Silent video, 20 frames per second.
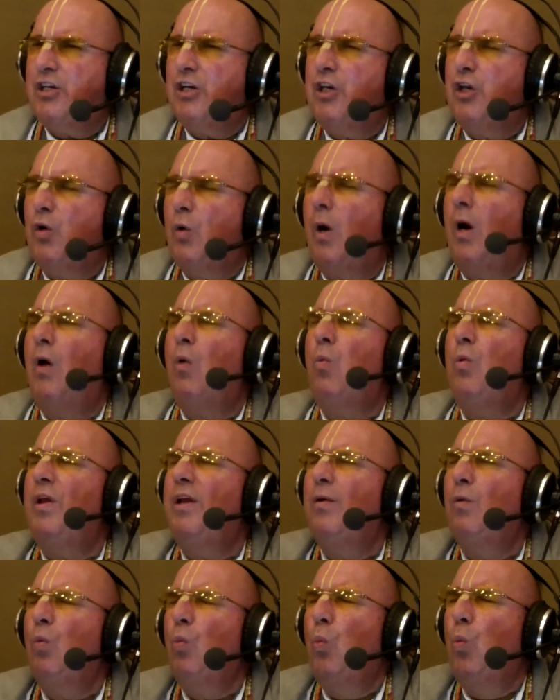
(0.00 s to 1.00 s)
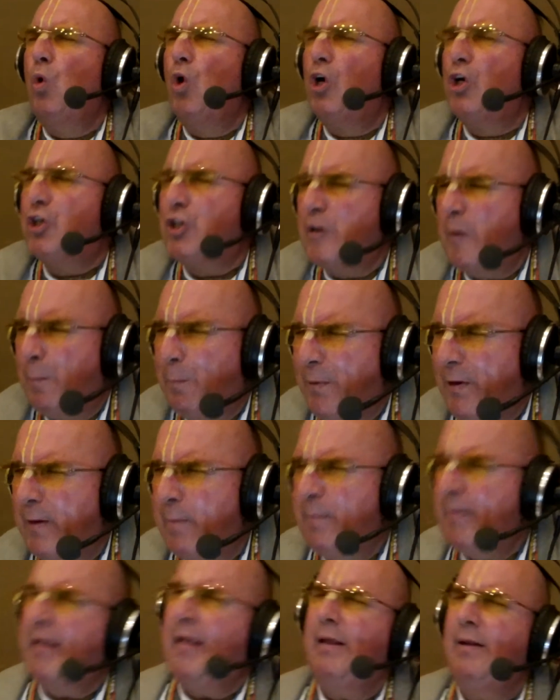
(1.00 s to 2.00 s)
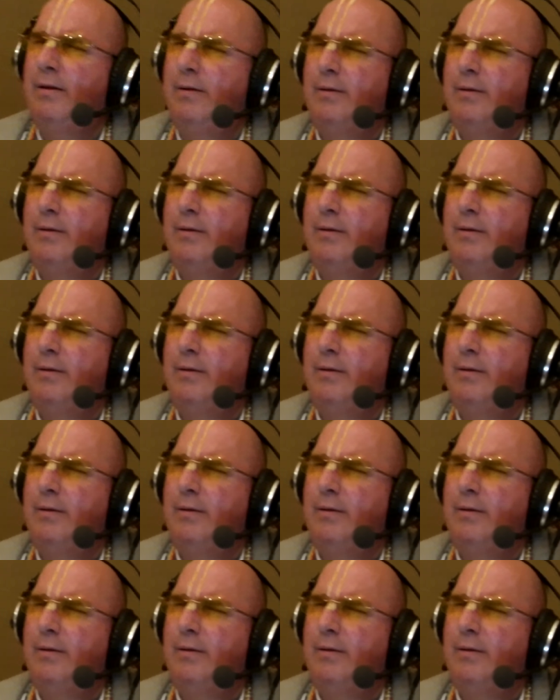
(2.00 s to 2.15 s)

you are worshiping me.